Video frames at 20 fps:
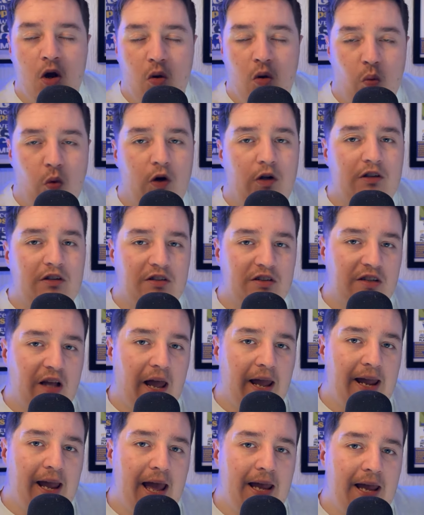would
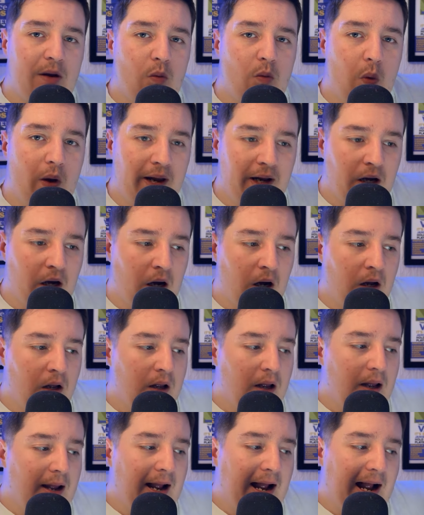say a winger.
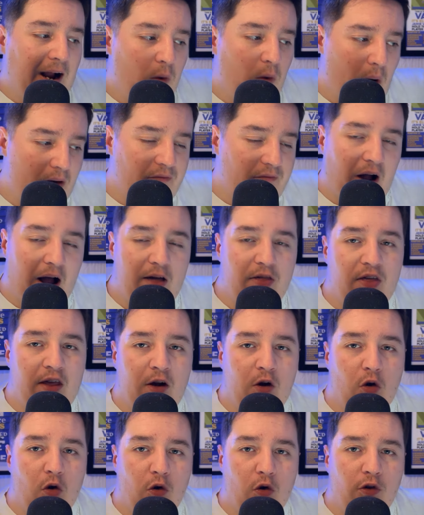However, I
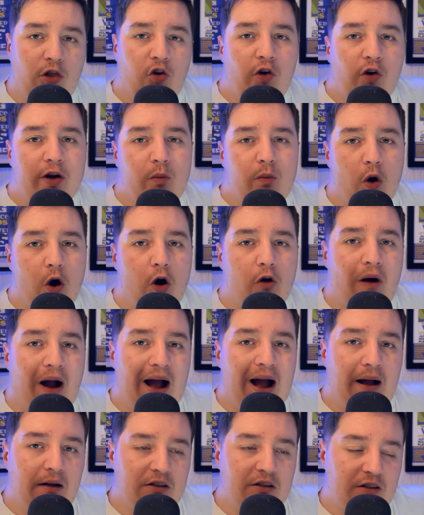think all three were
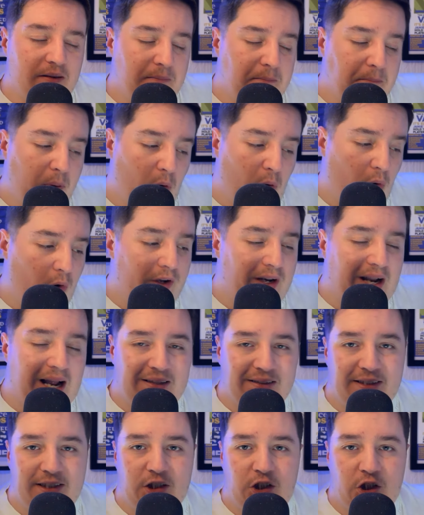as important
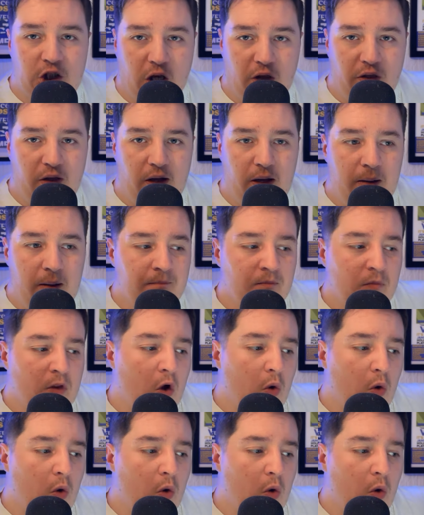as each other.